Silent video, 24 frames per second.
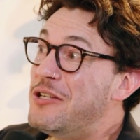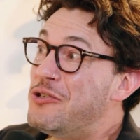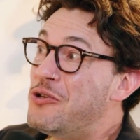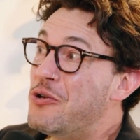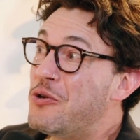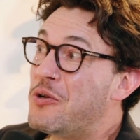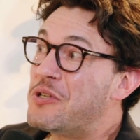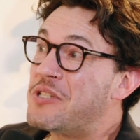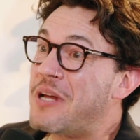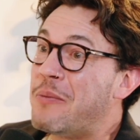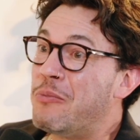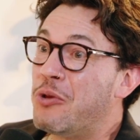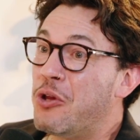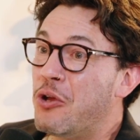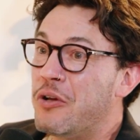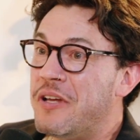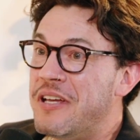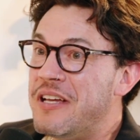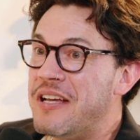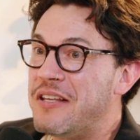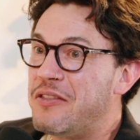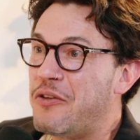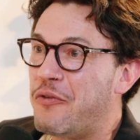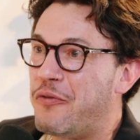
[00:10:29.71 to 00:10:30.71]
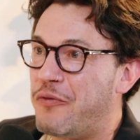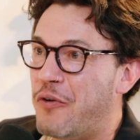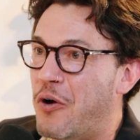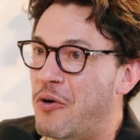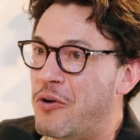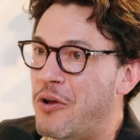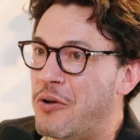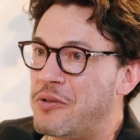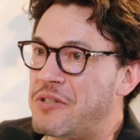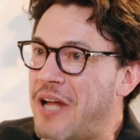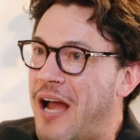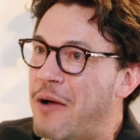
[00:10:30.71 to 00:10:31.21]
too, because I'm looking at the
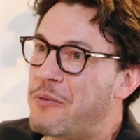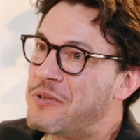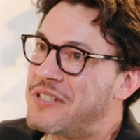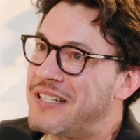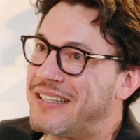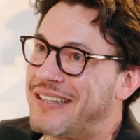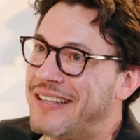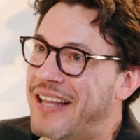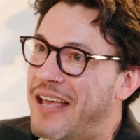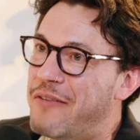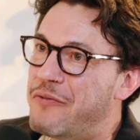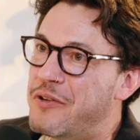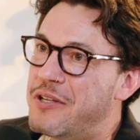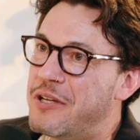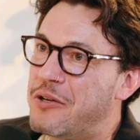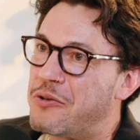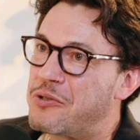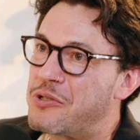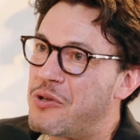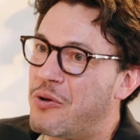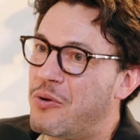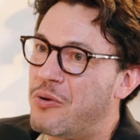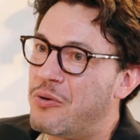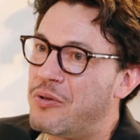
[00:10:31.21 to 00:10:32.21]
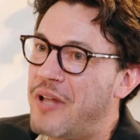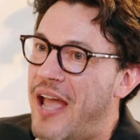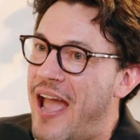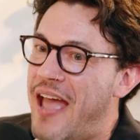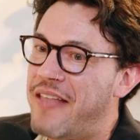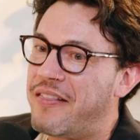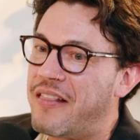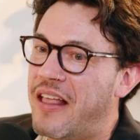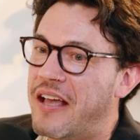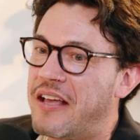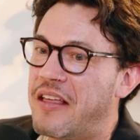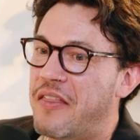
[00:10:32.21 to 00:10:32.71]
photos. I was 11 years old,
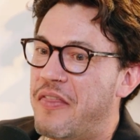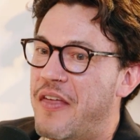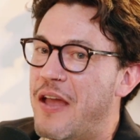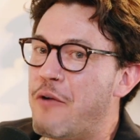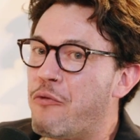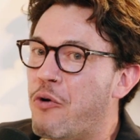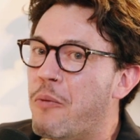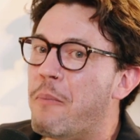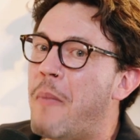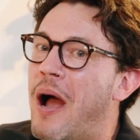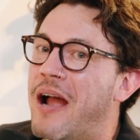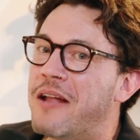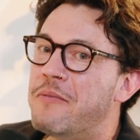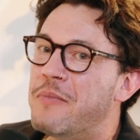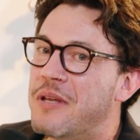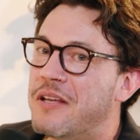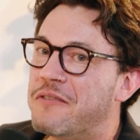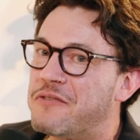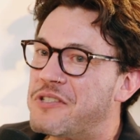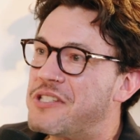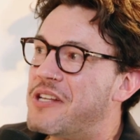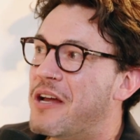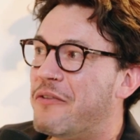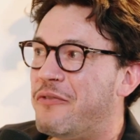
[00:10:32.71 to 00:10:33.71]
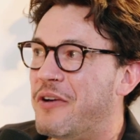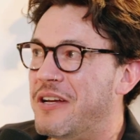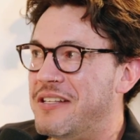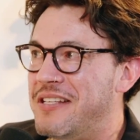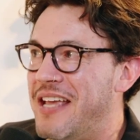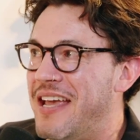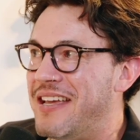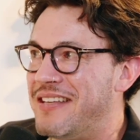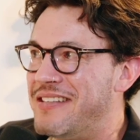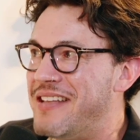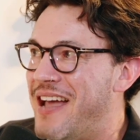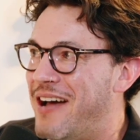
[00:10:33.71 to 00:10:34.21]
and like they remind me of stuff I
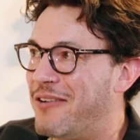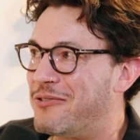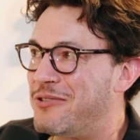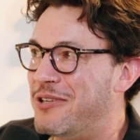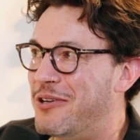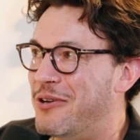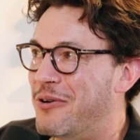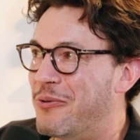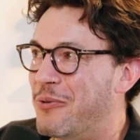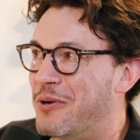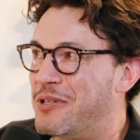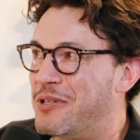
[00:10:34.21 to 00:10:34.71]
take now too, which